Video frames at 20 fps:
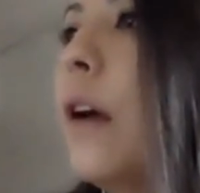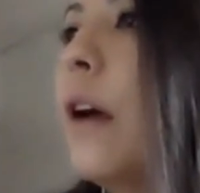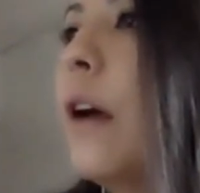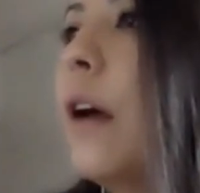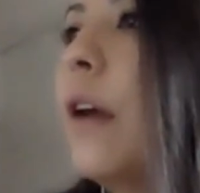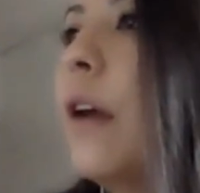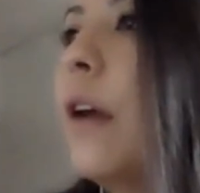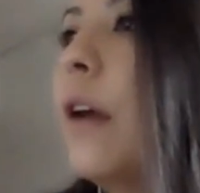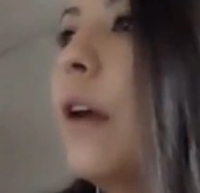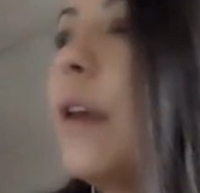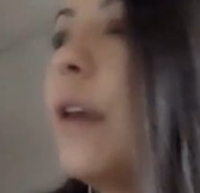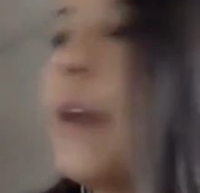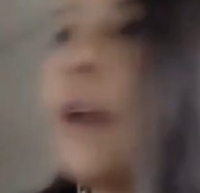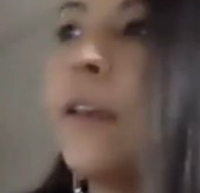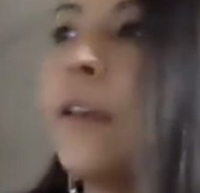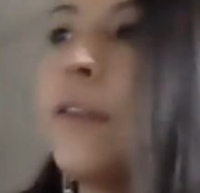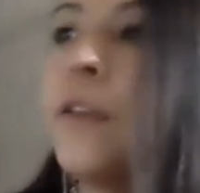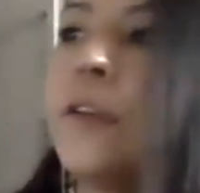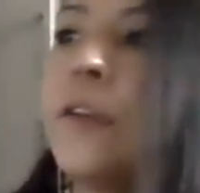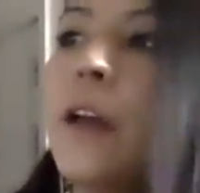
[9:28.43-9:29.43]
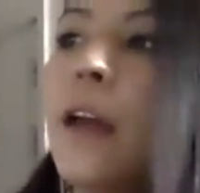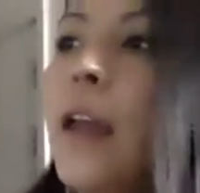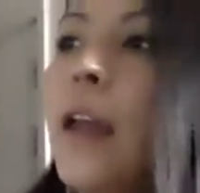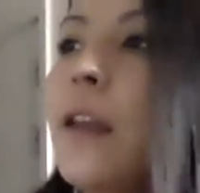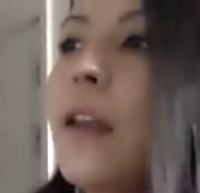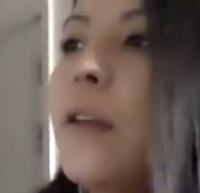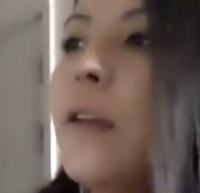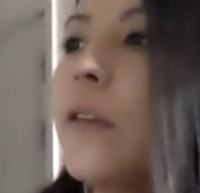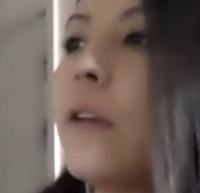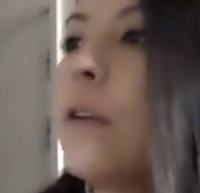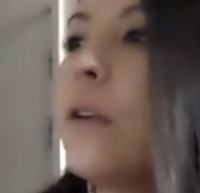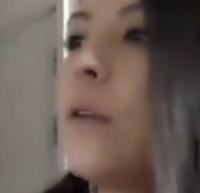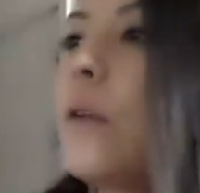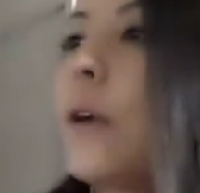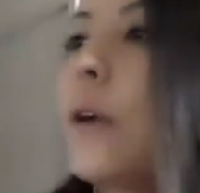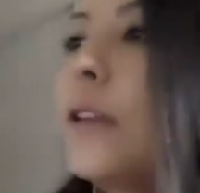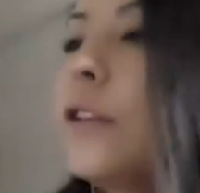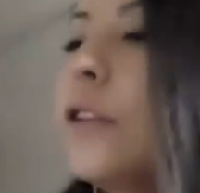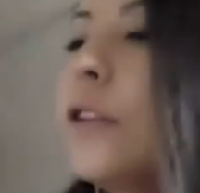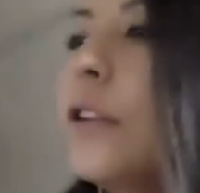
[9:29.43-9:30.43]
Yeah, so any other
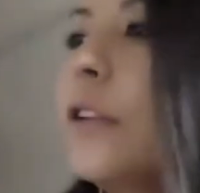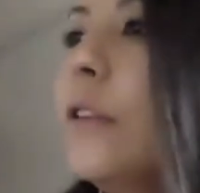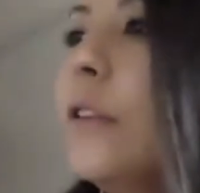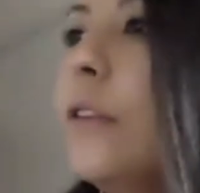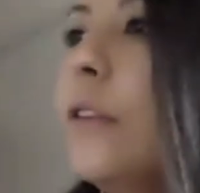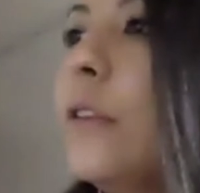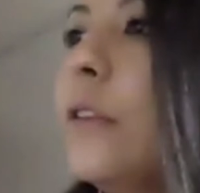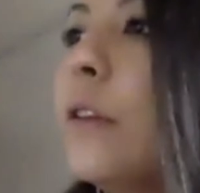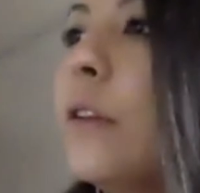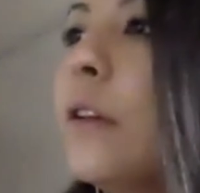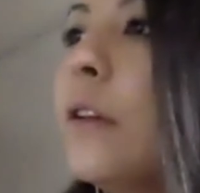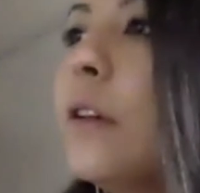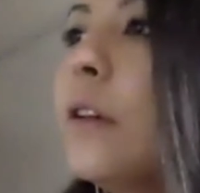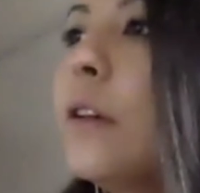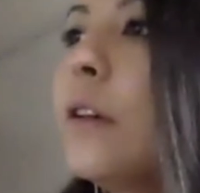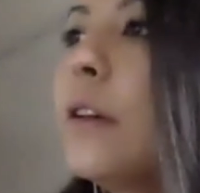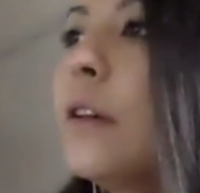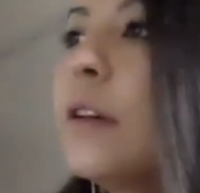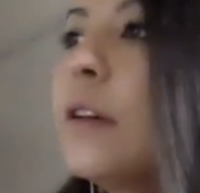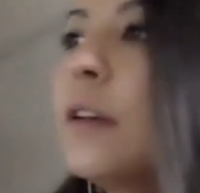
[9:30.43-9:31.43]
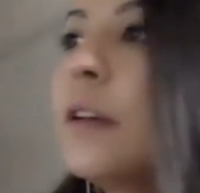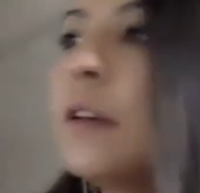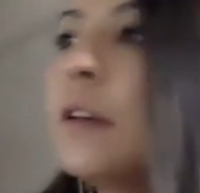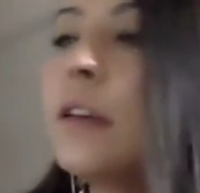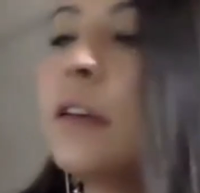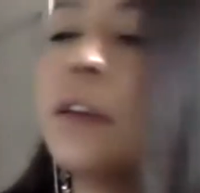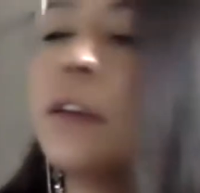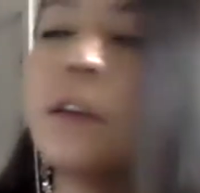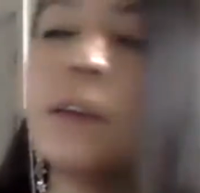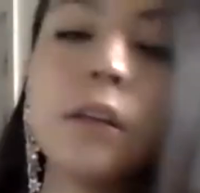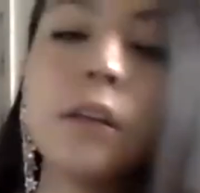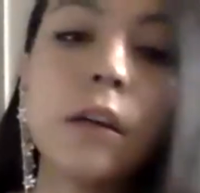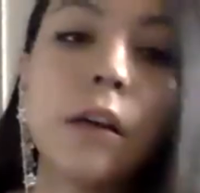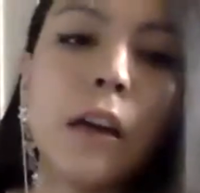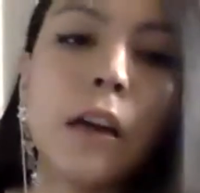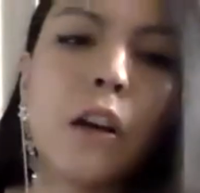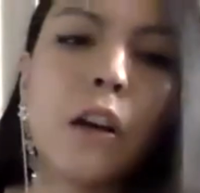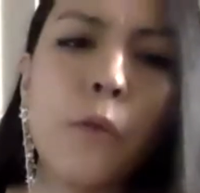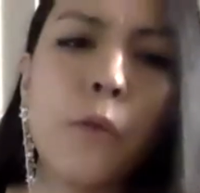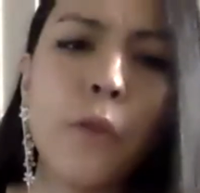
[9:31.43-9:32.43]
questions?
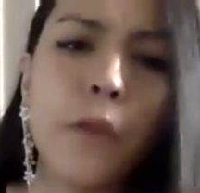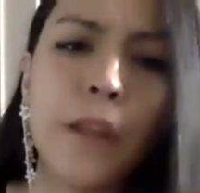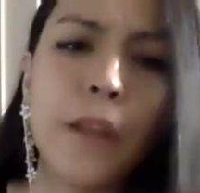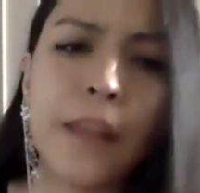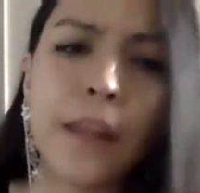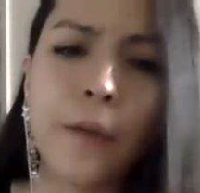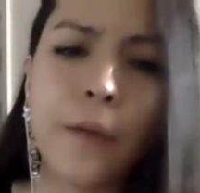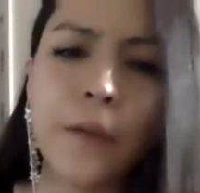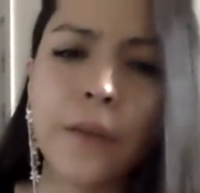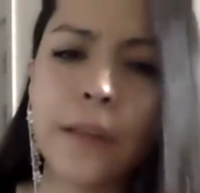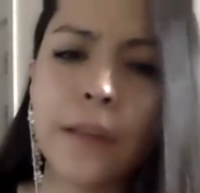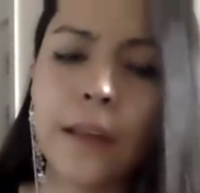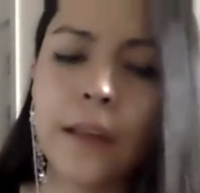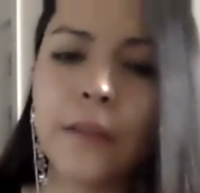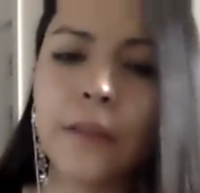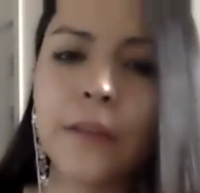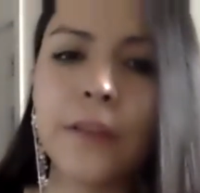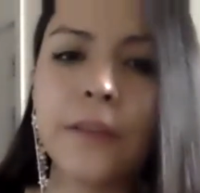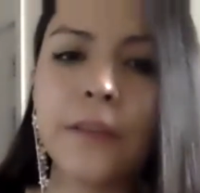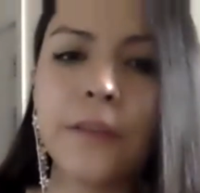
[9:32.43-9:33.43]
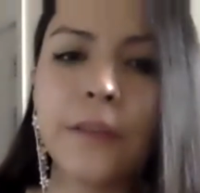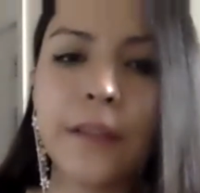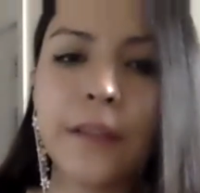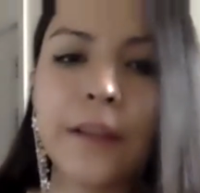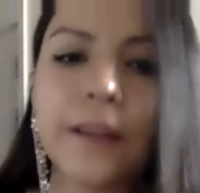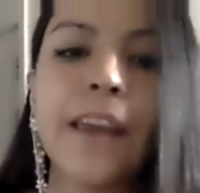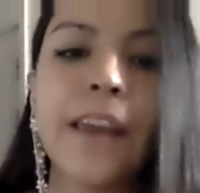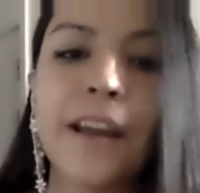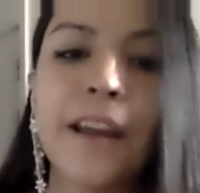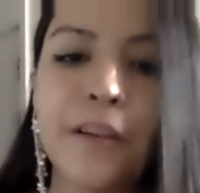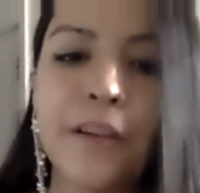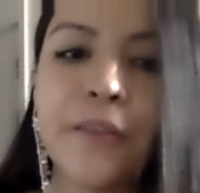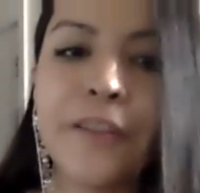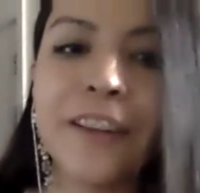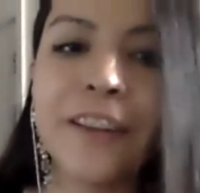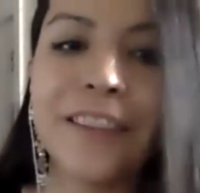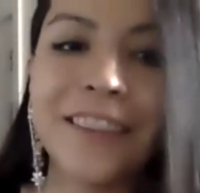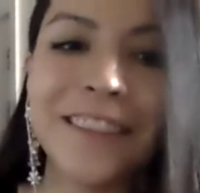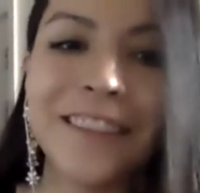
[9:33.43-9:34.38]
Hopefully that was like reasonably clear. Yeah, go for it.